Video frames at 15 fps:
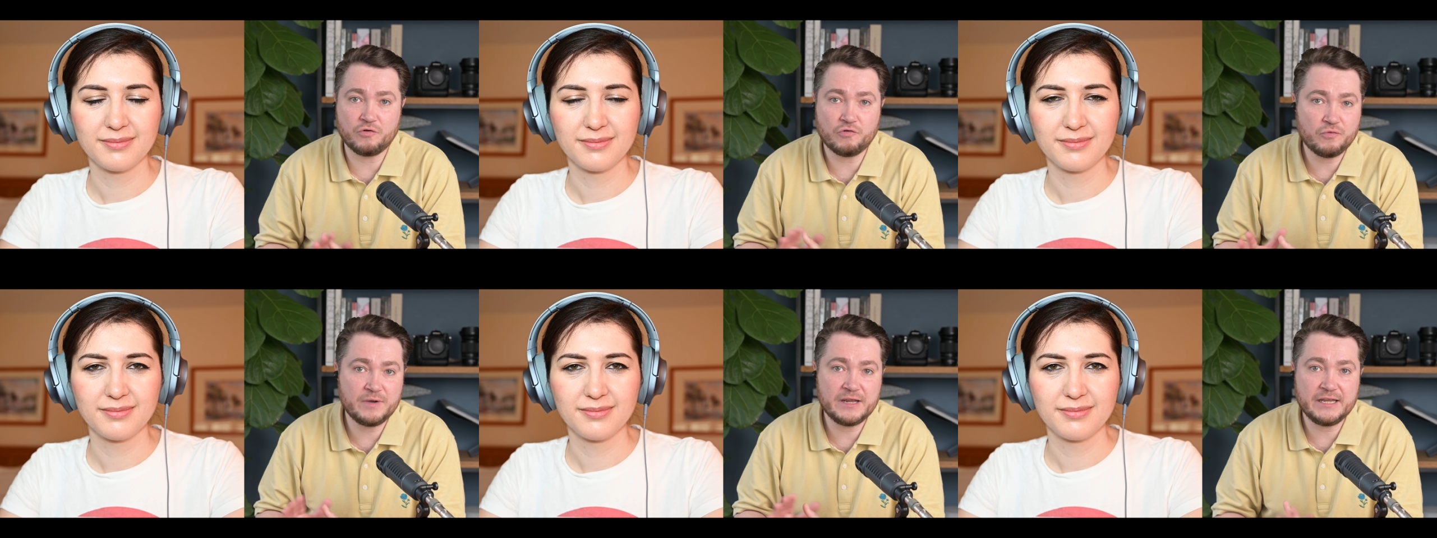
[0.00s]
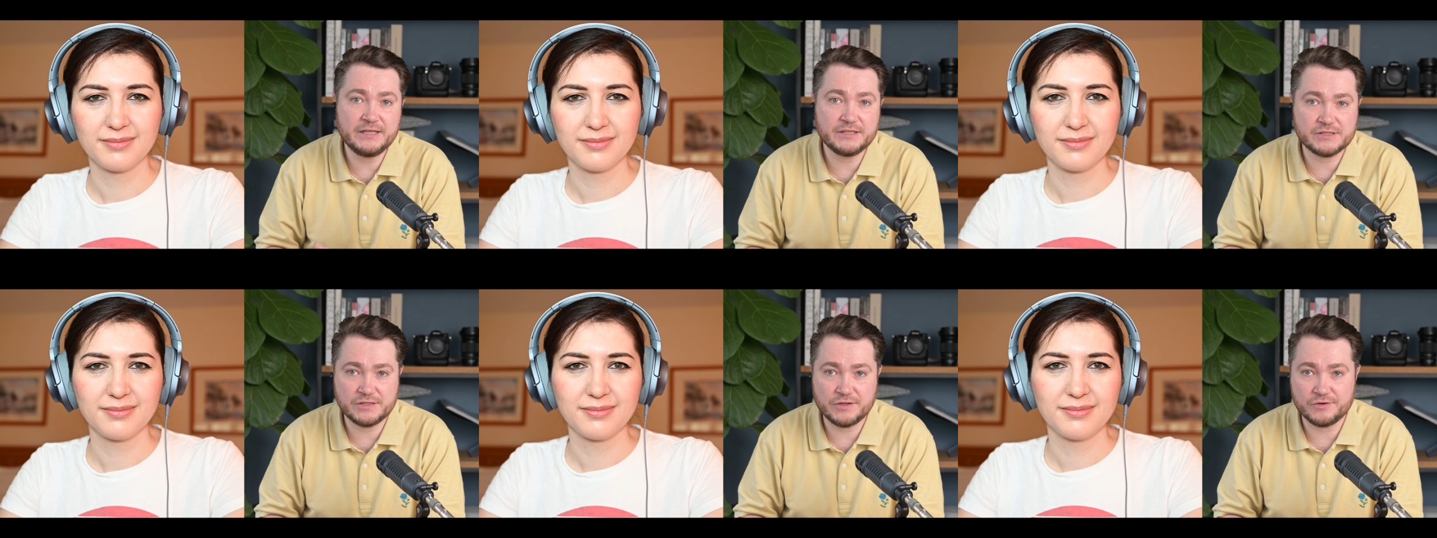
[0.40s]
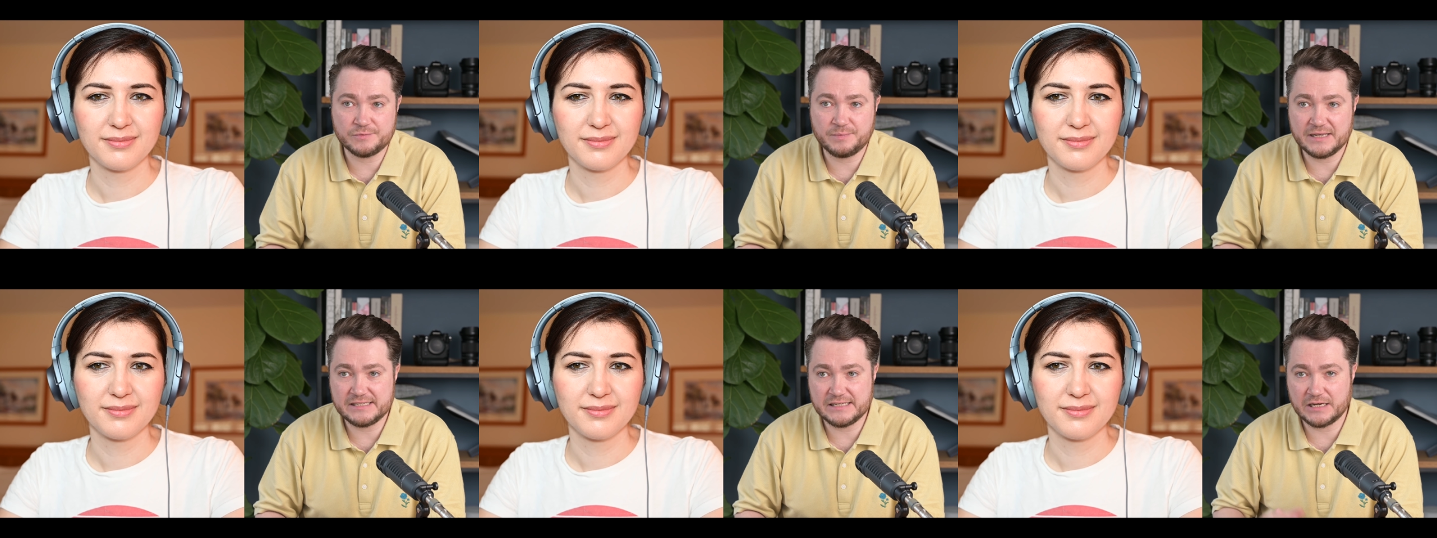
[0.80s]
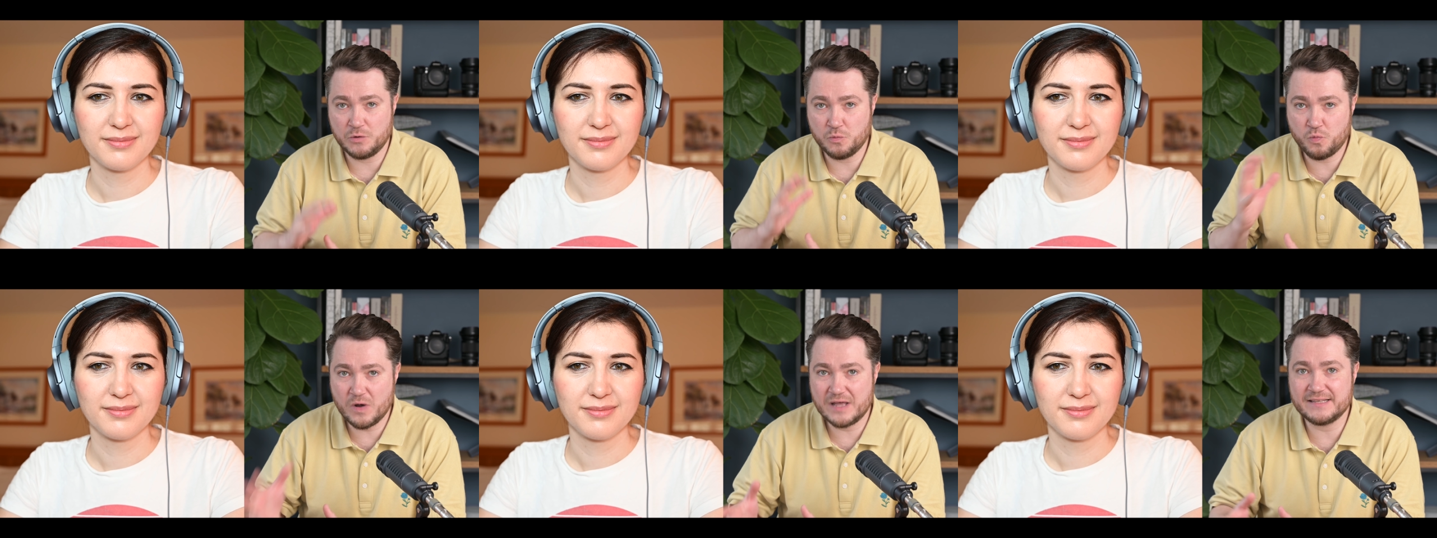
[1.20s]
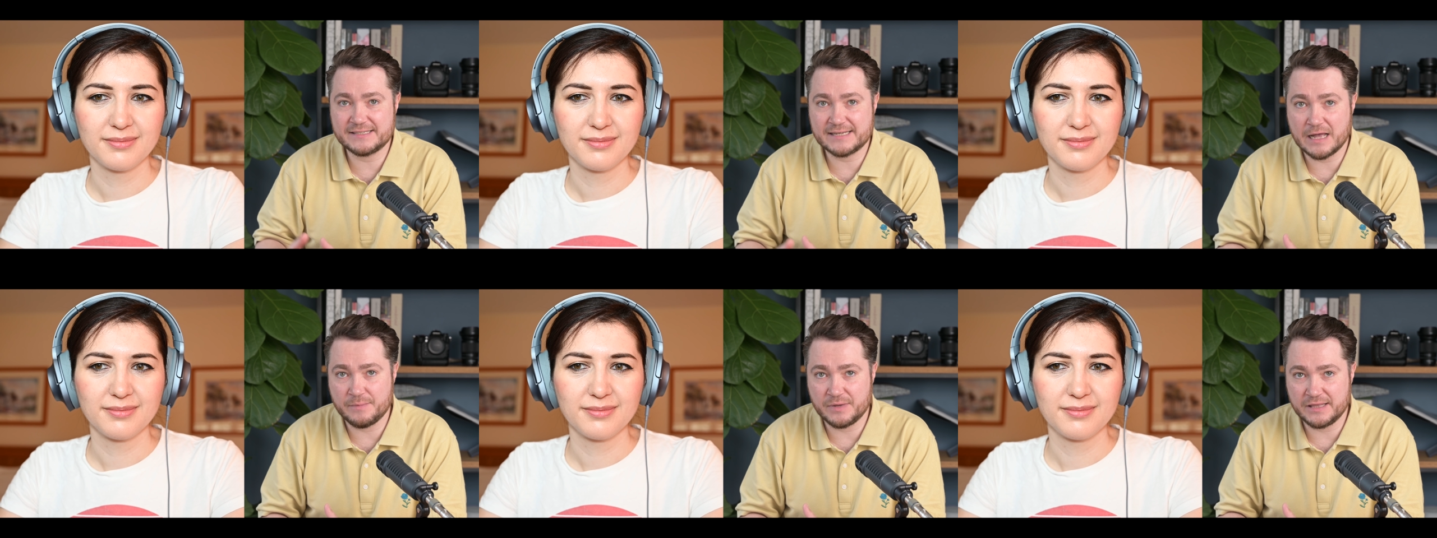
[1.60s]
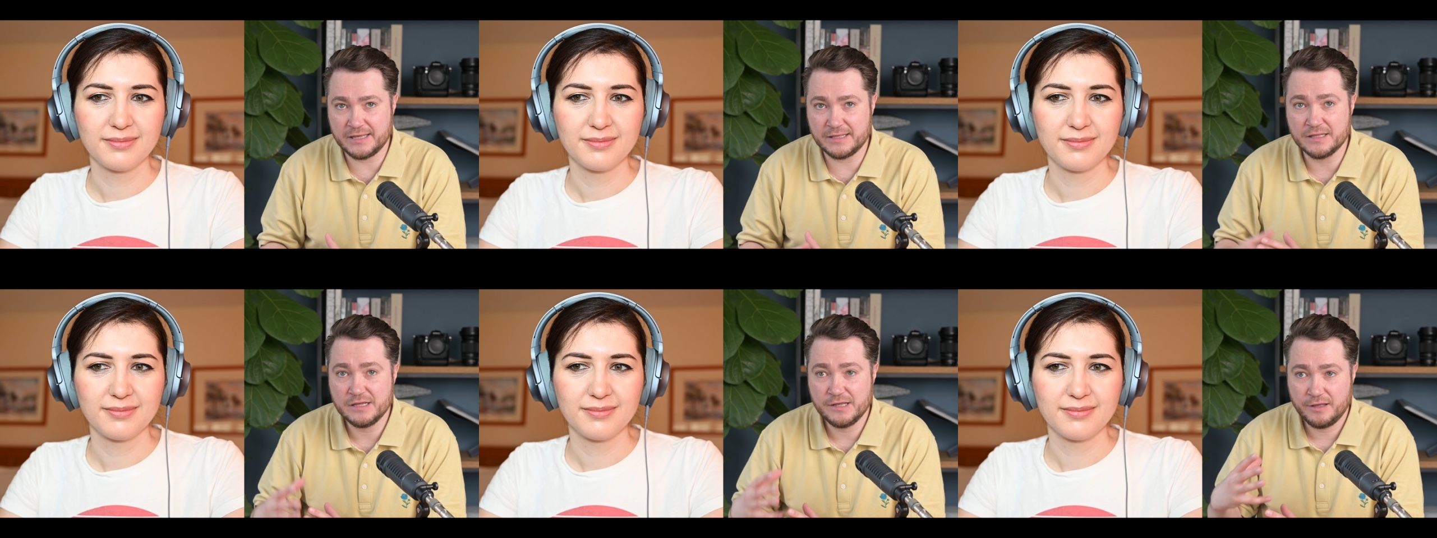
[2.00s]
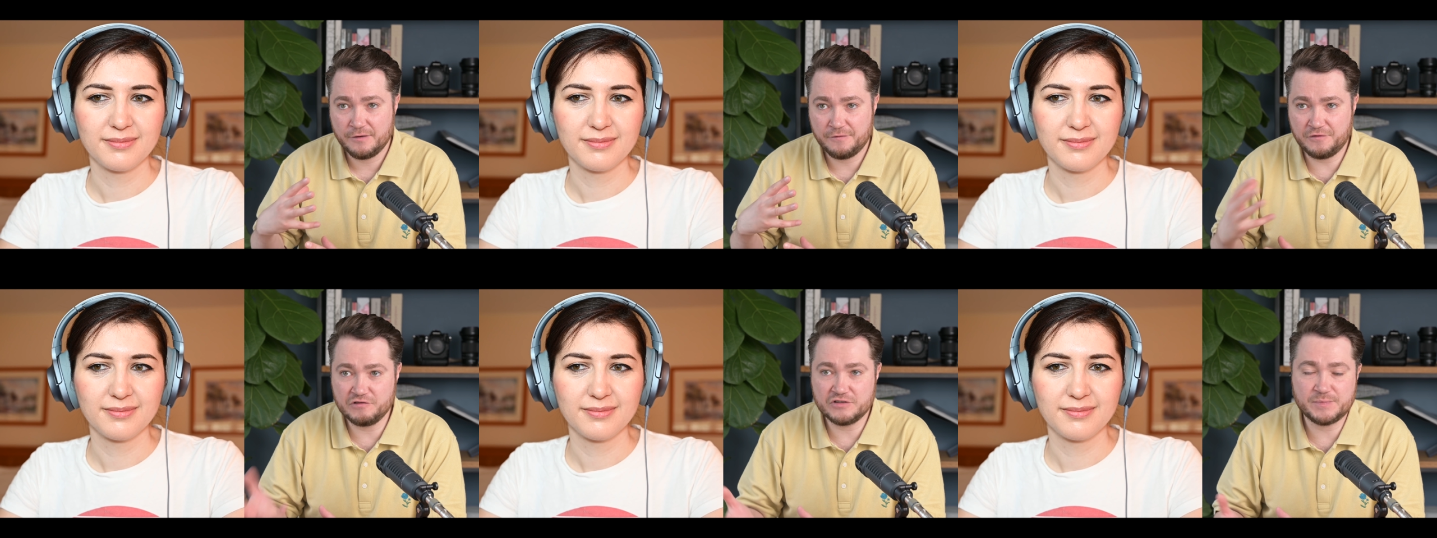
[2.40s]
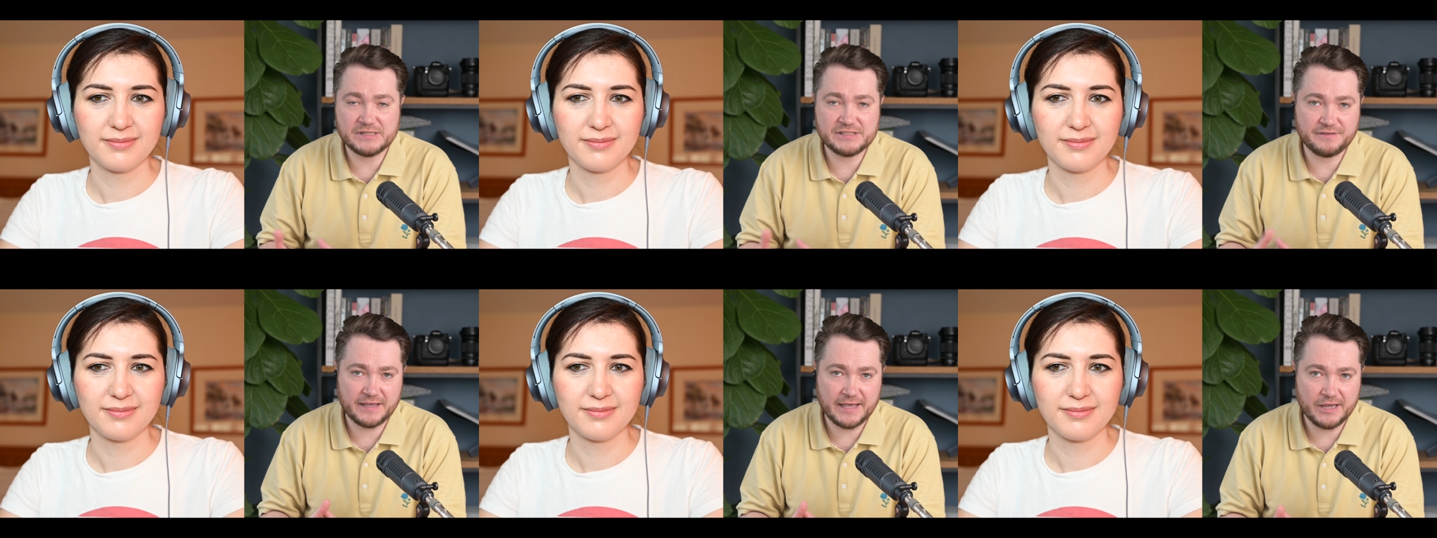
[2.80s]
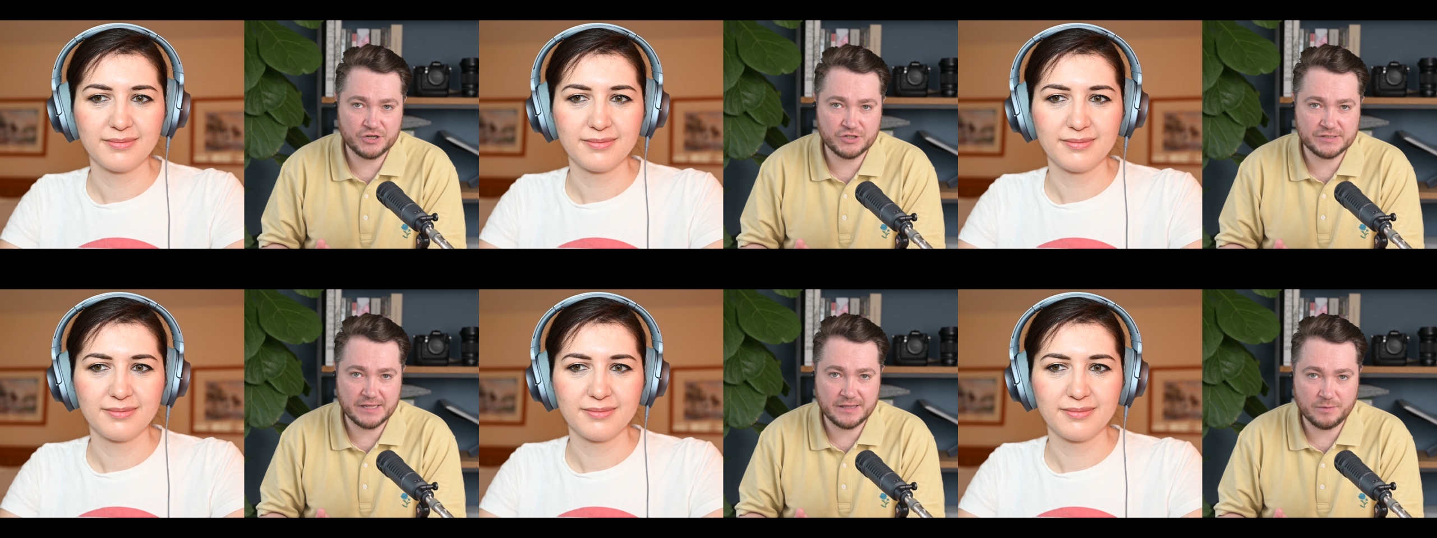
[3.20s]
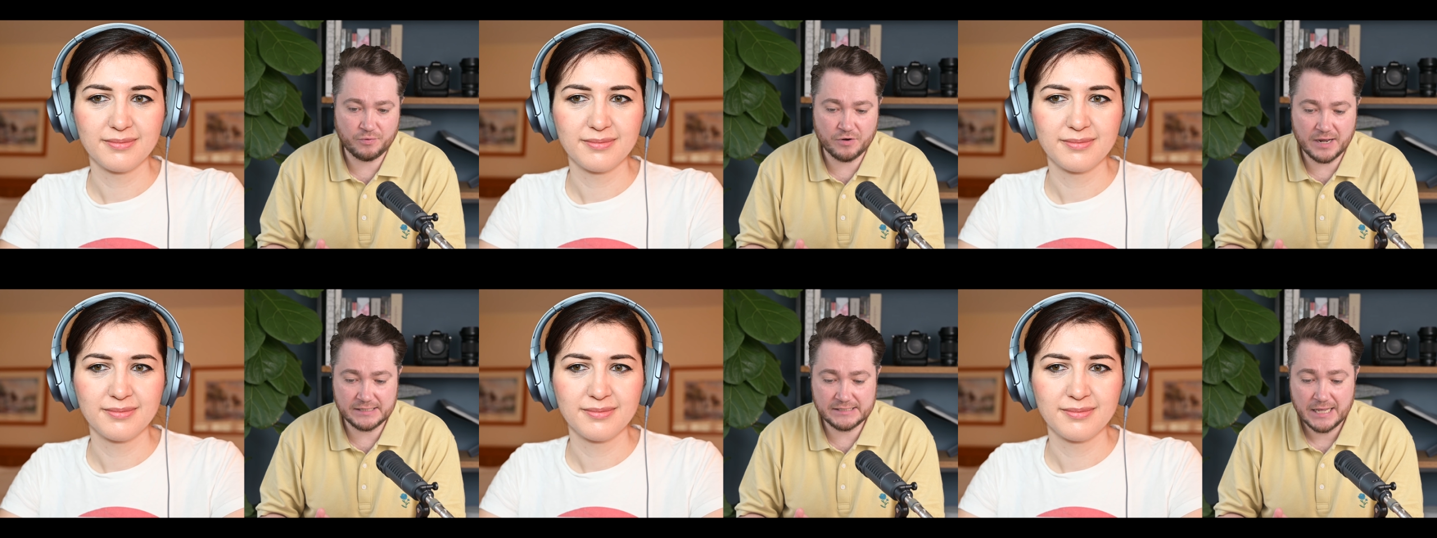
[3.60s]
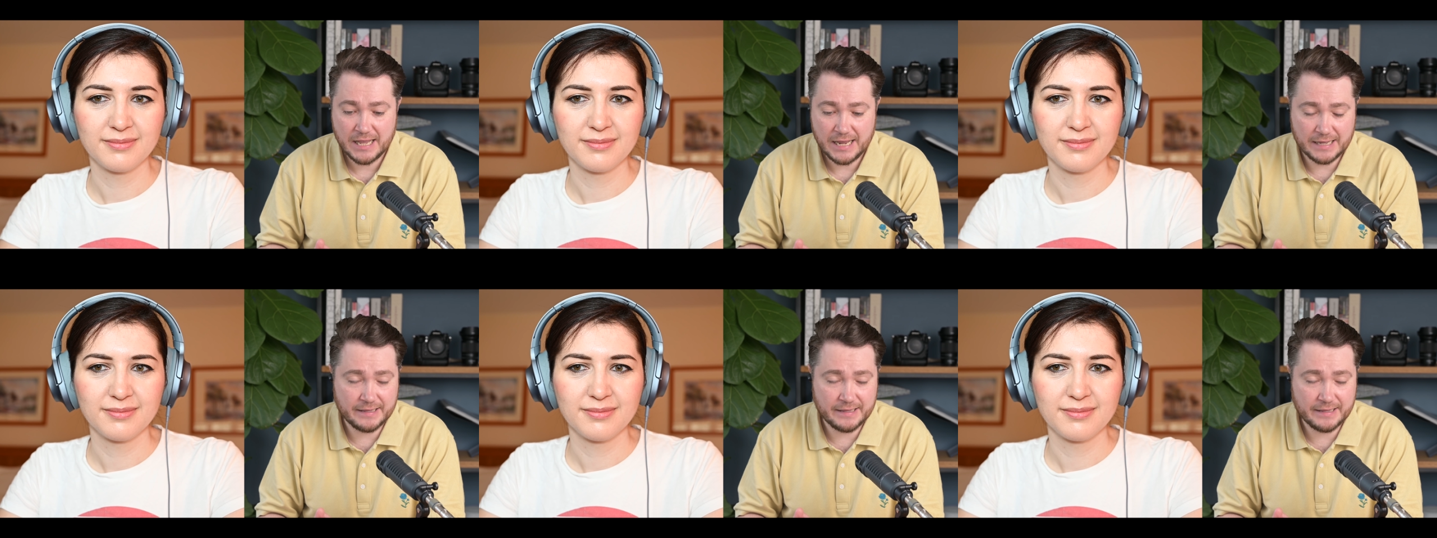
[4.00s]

Speaker 1: all we need to know is basically when it's coming in full specifications and the price.